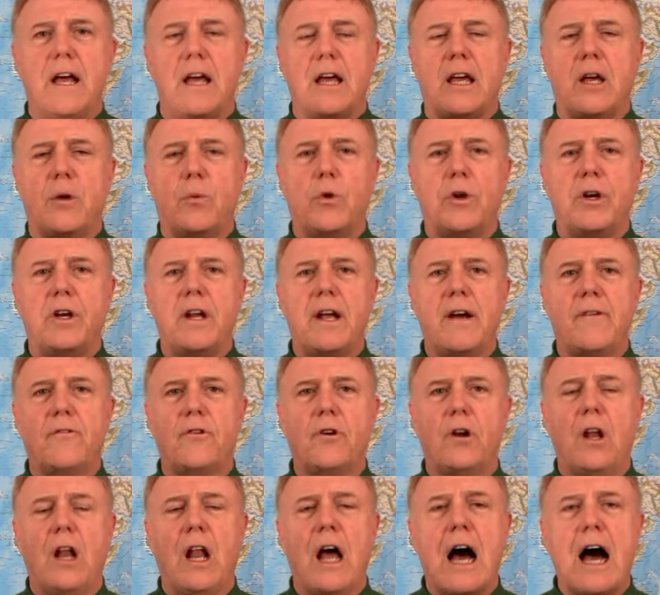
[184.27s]
He would
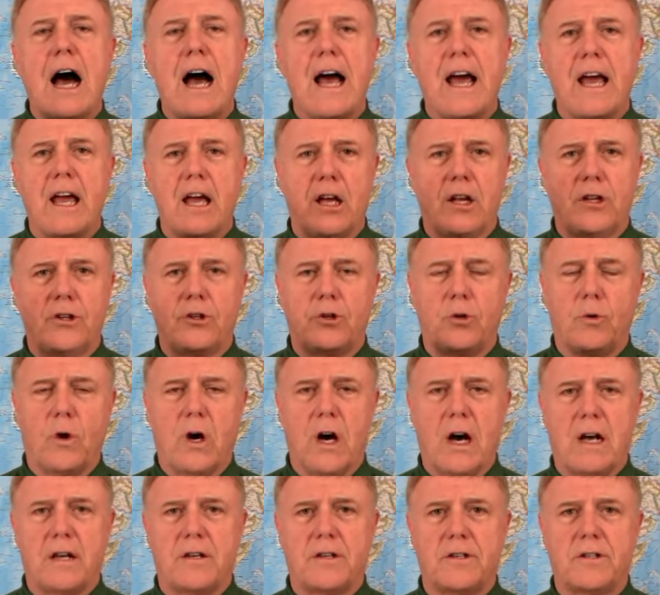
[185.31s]
never lie to
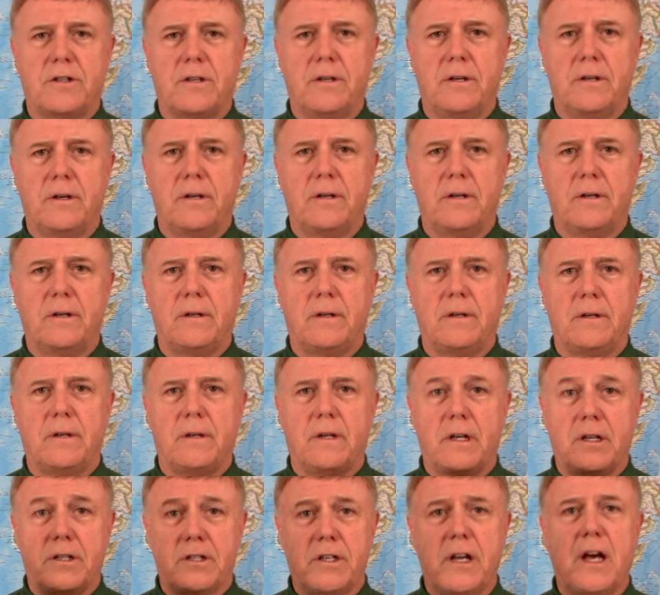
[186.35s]
us.
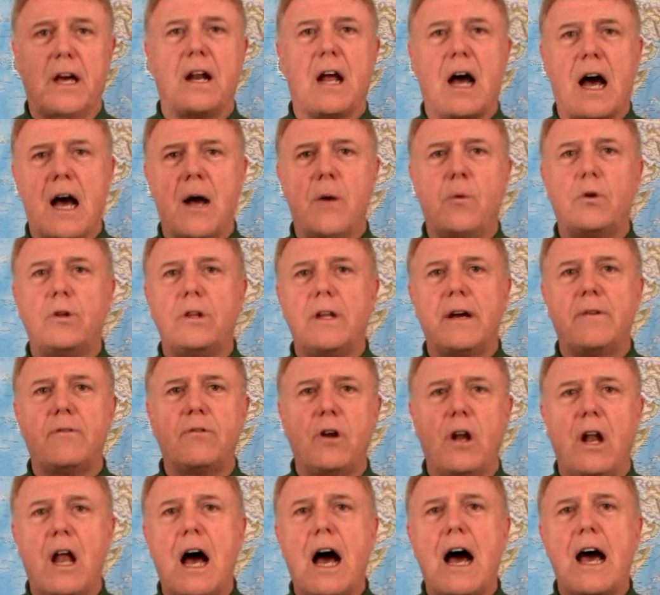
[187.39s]
He said, I will
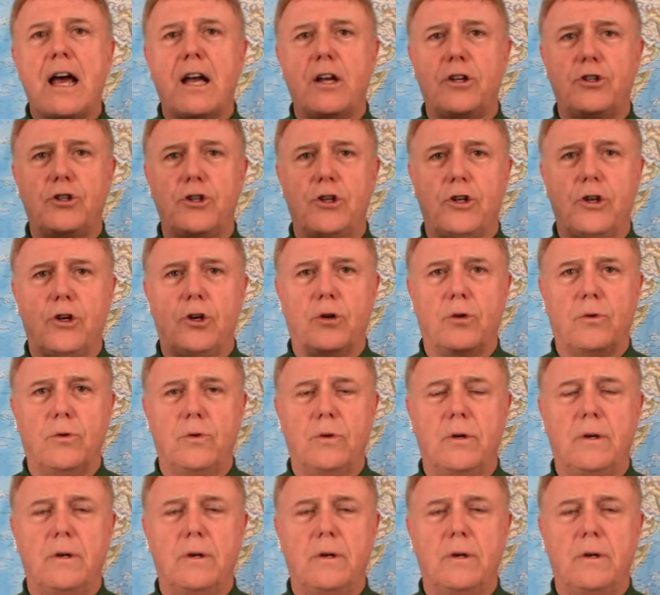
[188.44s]
never lie to you.